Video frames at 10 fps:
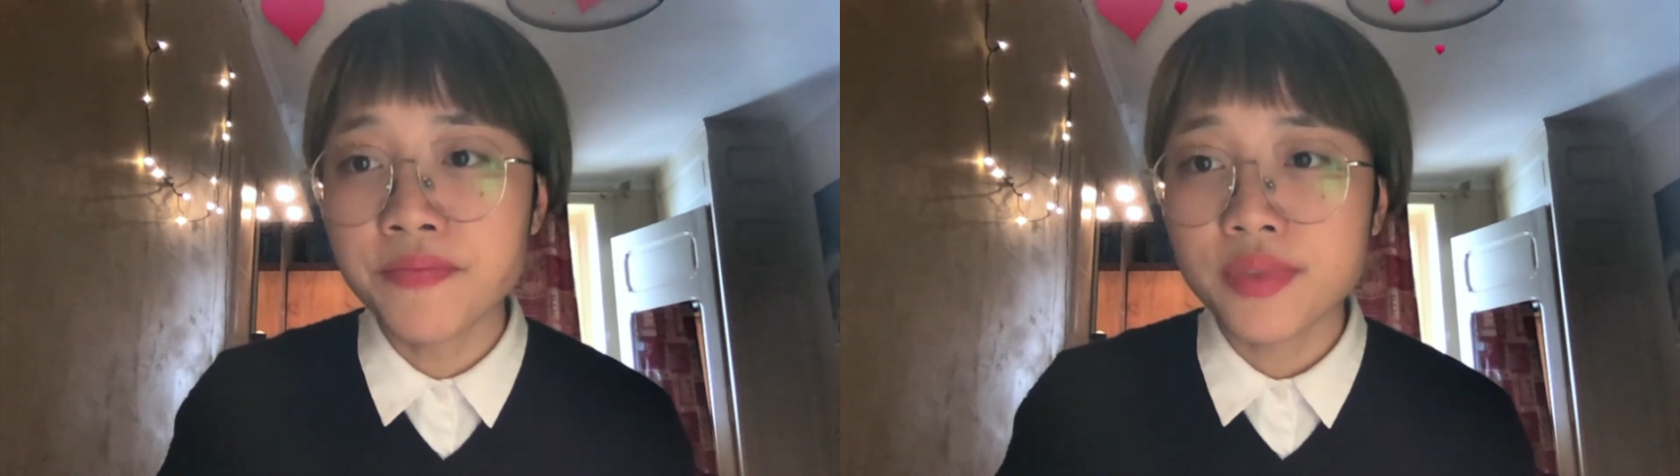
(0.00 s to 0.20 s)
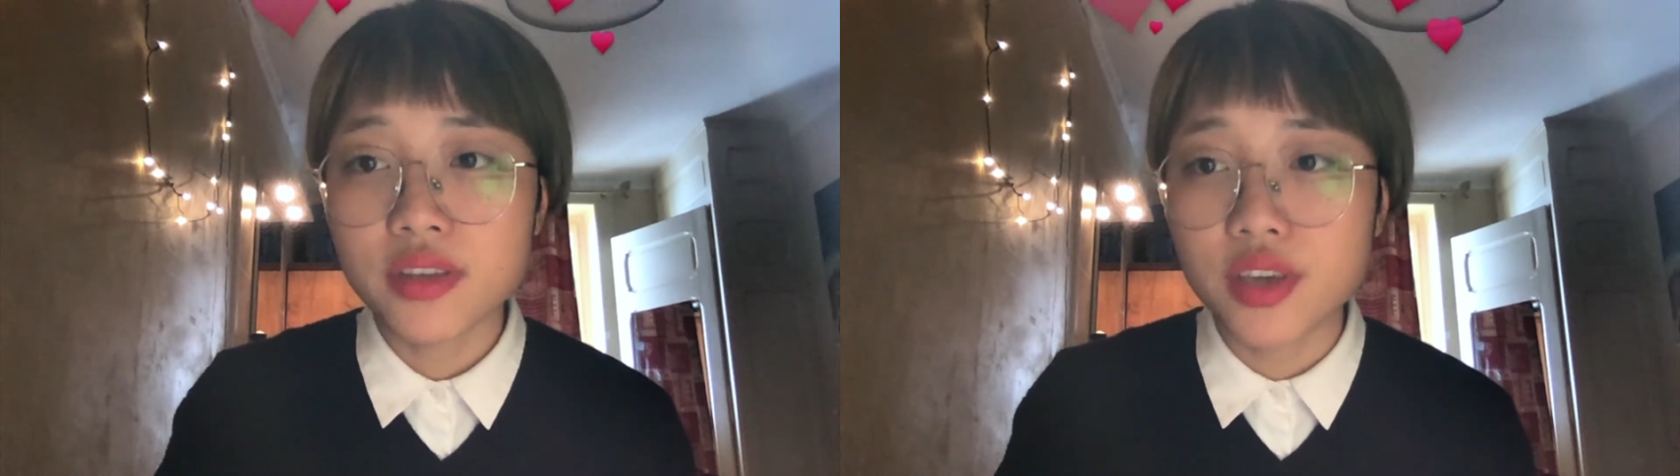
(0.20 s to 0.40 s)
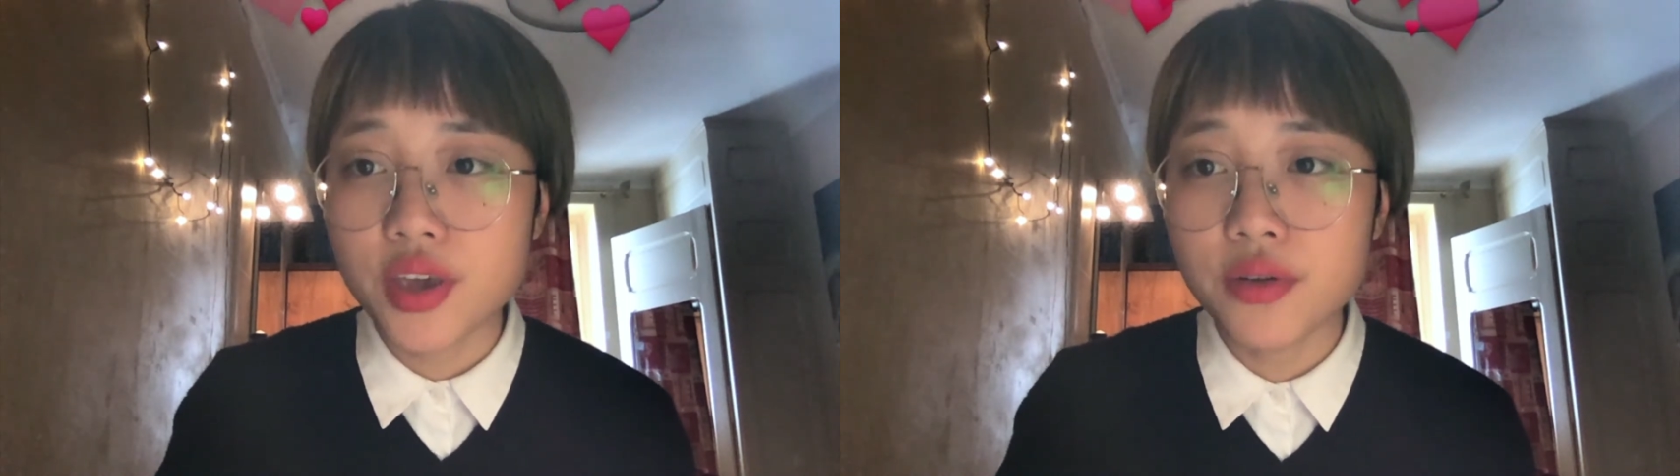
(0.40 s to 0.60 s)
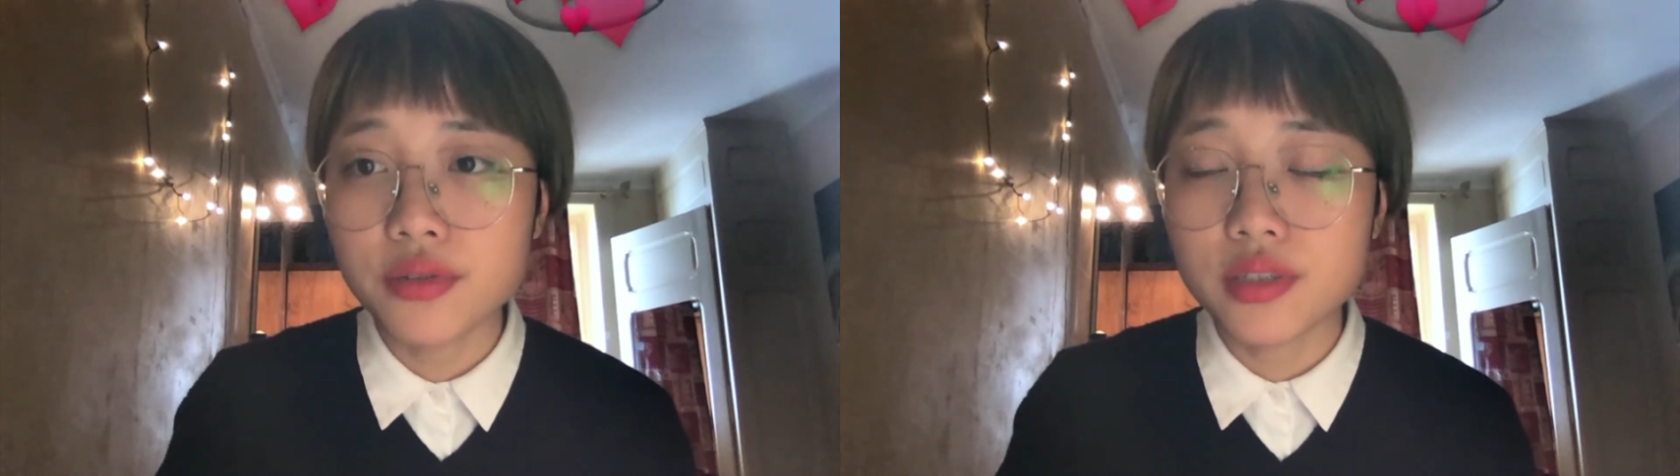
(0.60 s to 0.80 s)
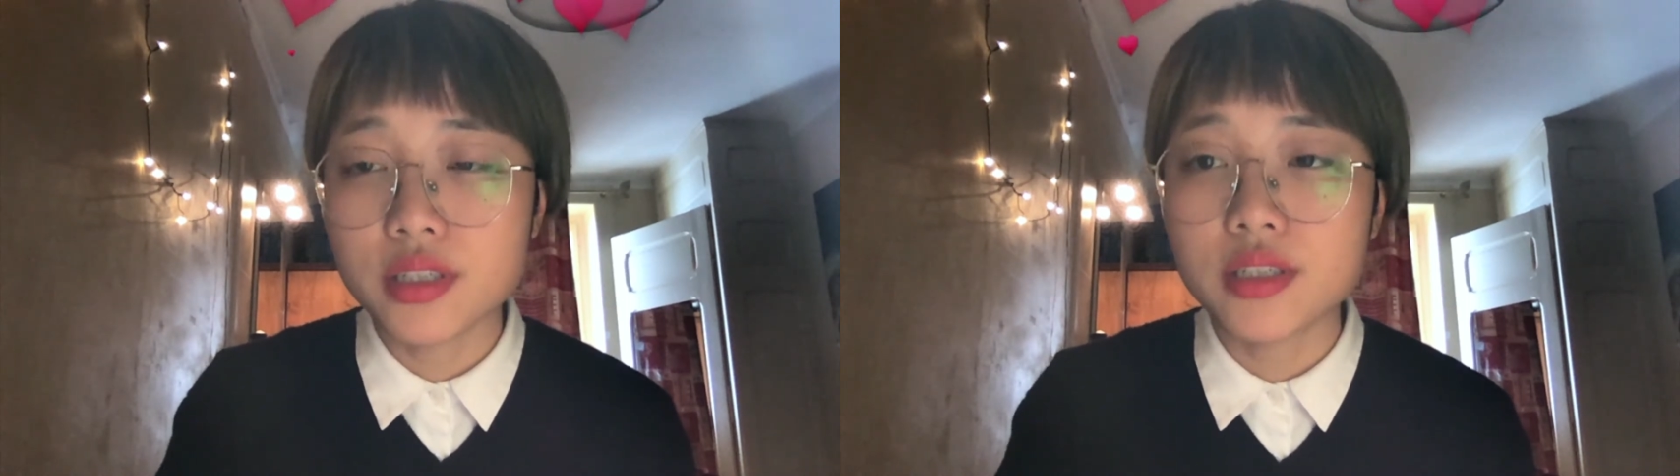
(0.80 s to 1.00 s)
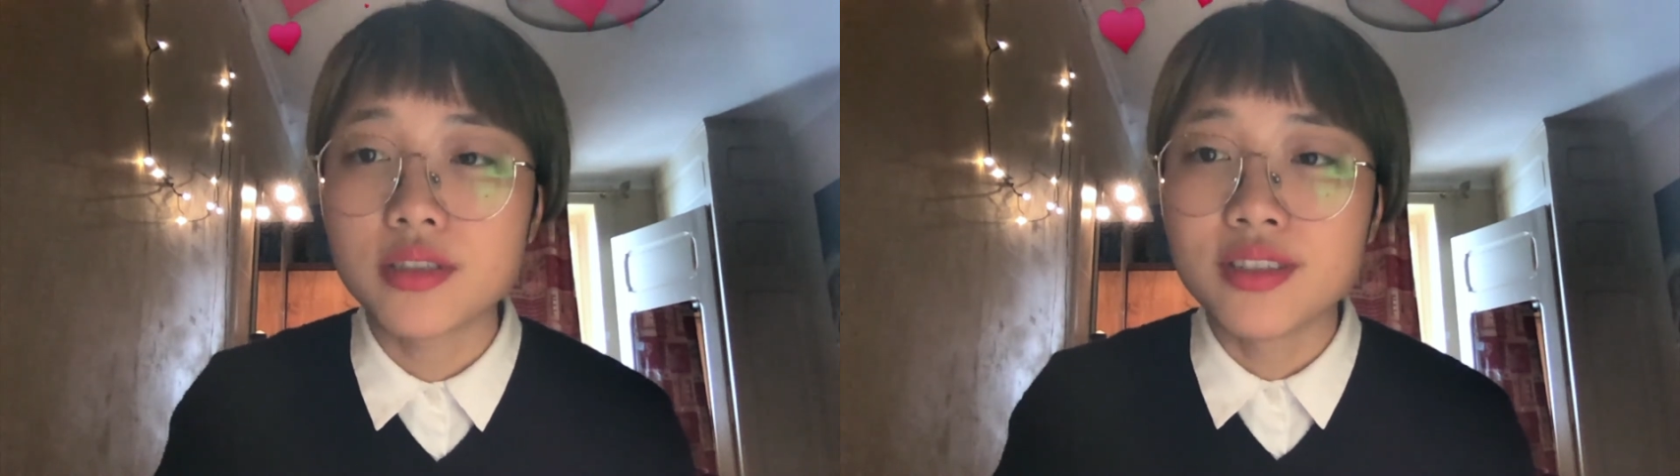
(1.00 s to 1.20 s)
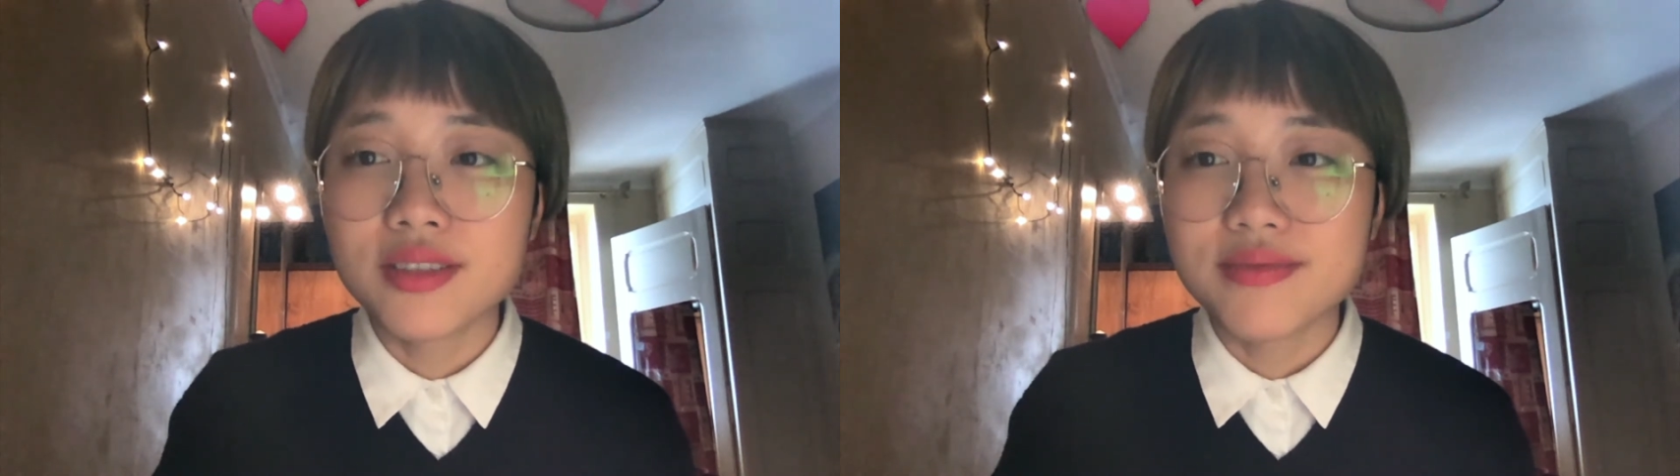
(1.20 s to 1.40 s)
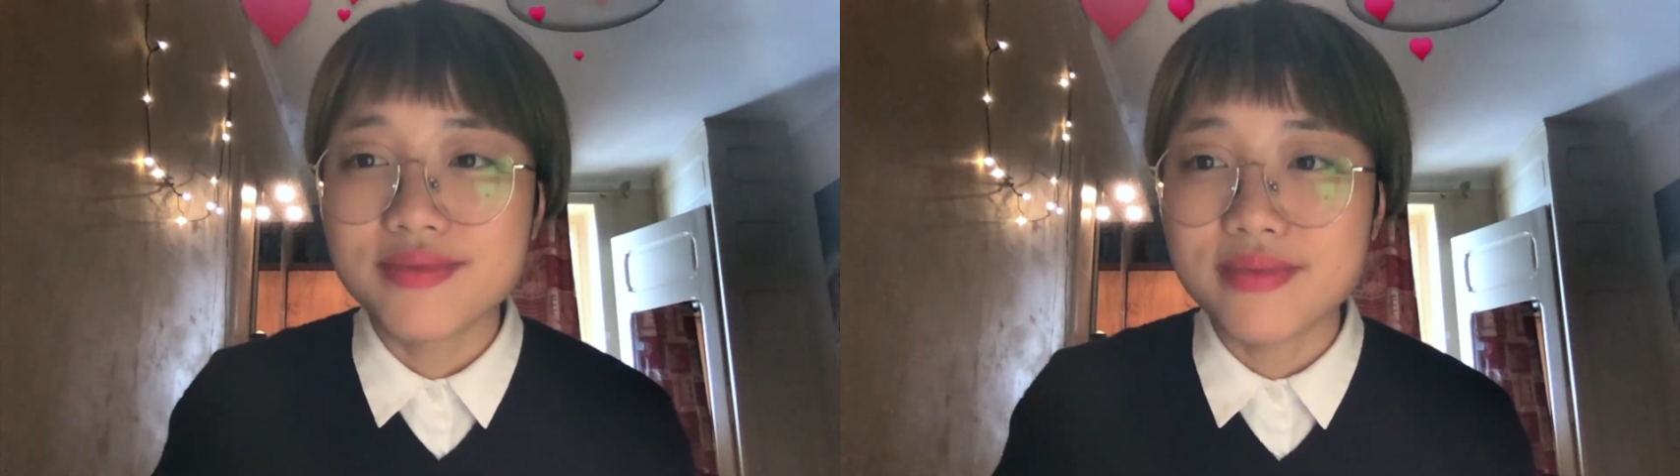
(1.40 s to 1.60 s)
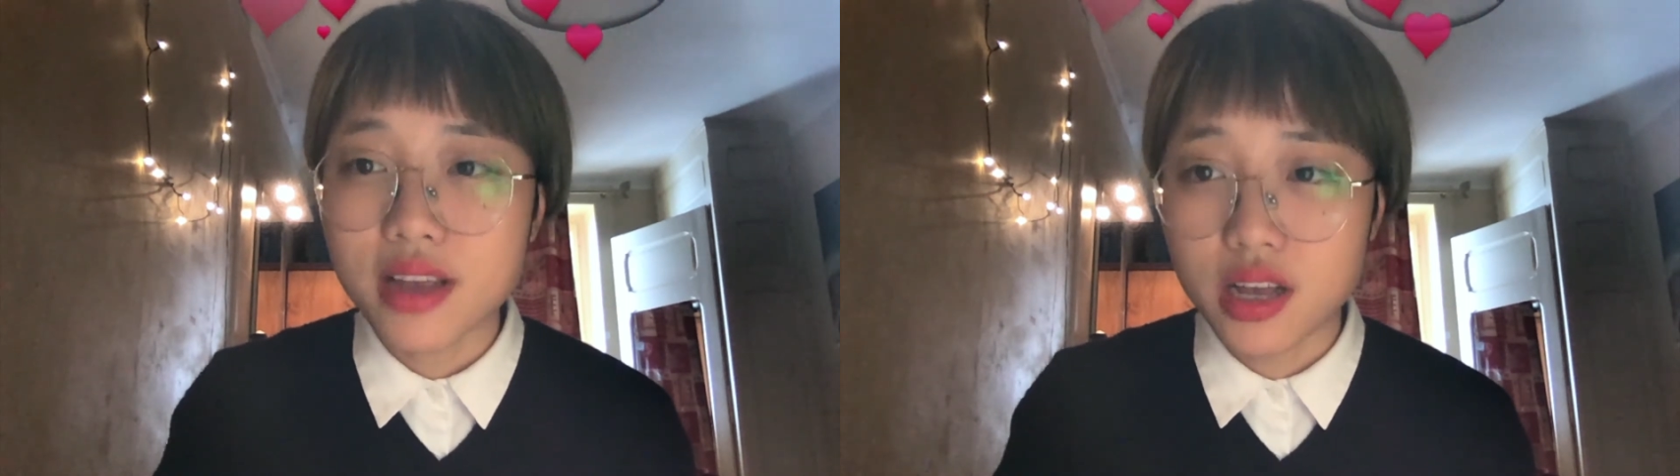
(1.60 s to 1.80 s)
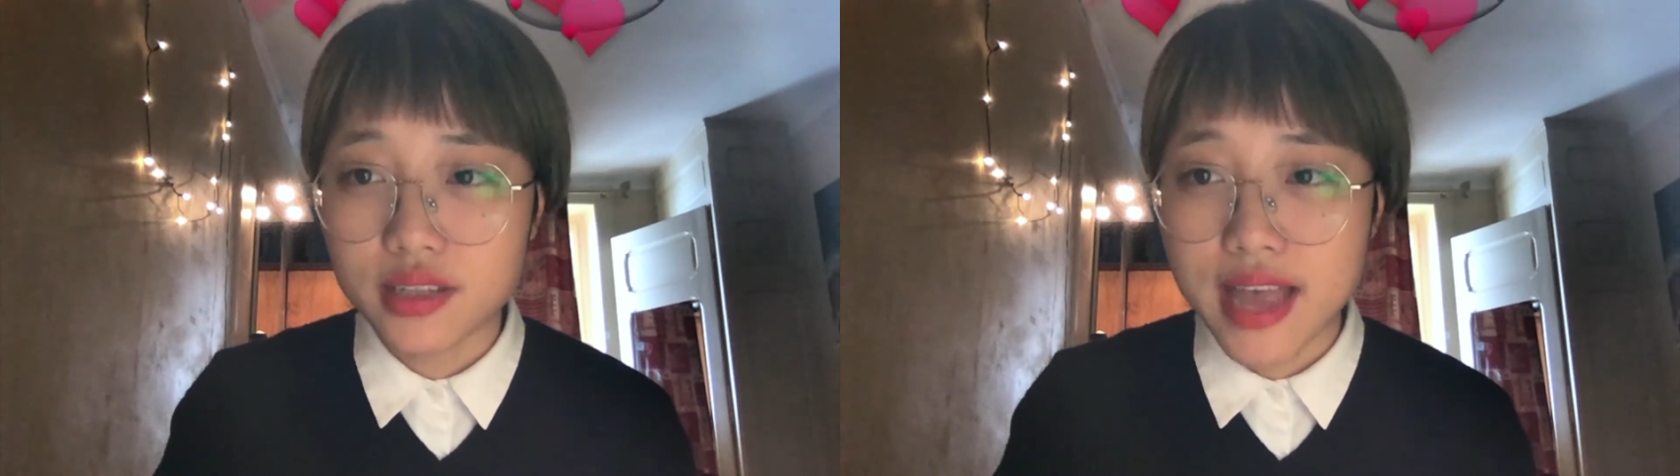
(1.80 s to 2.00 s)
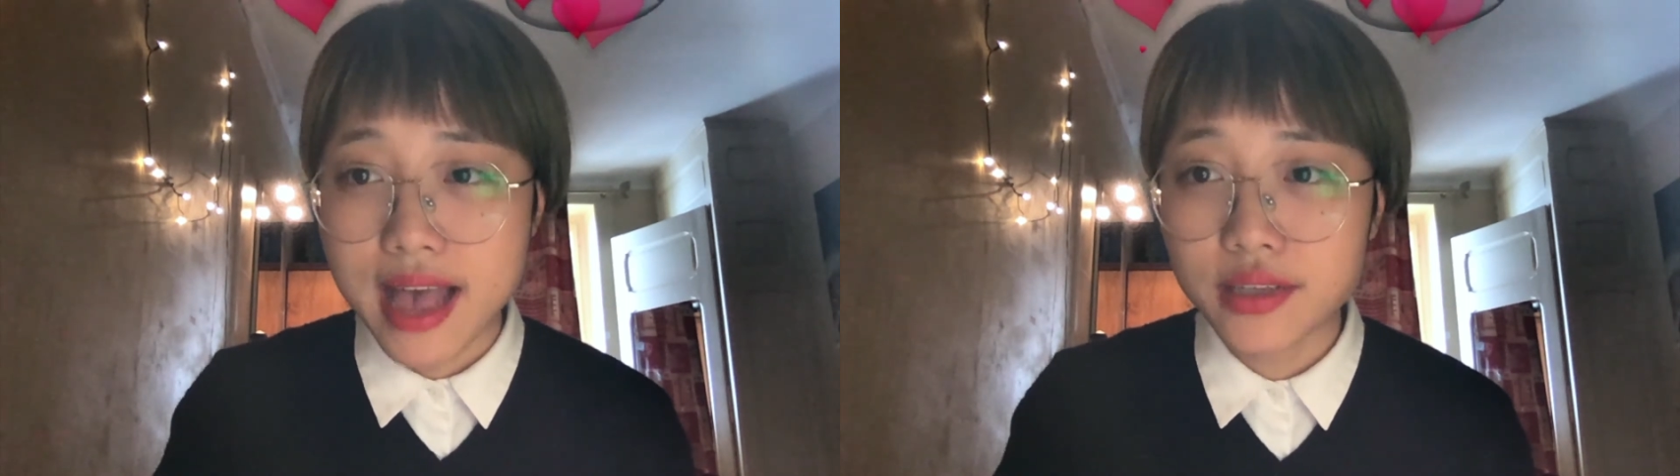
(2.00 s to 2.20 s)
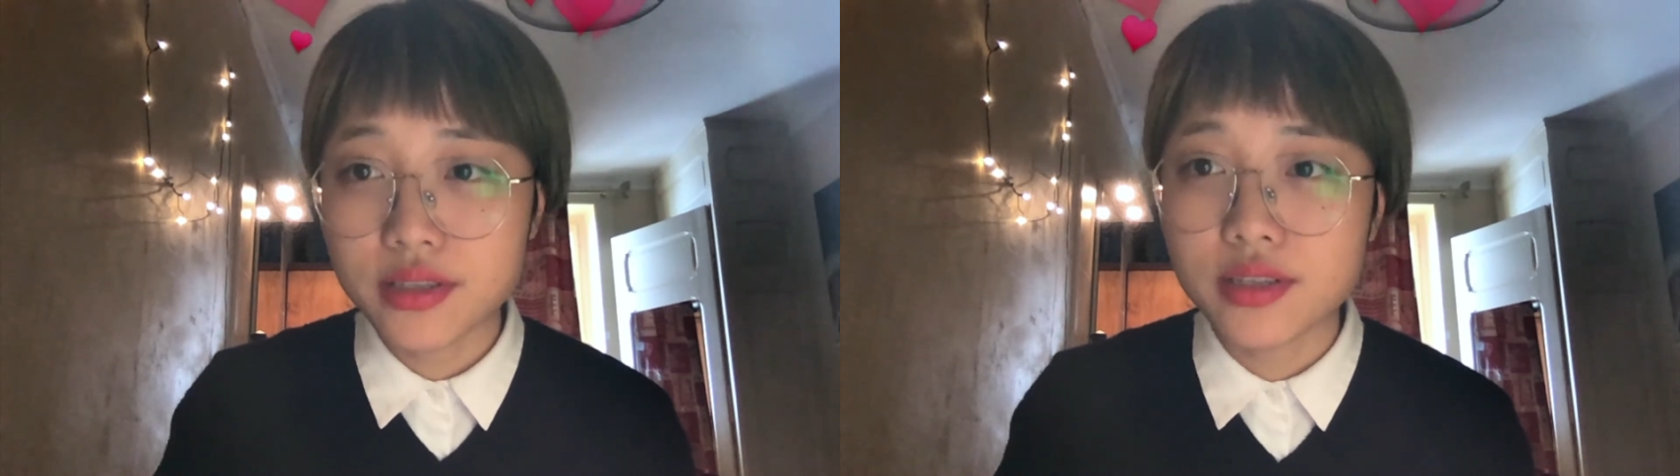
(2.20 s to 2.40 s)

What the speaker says: kill the test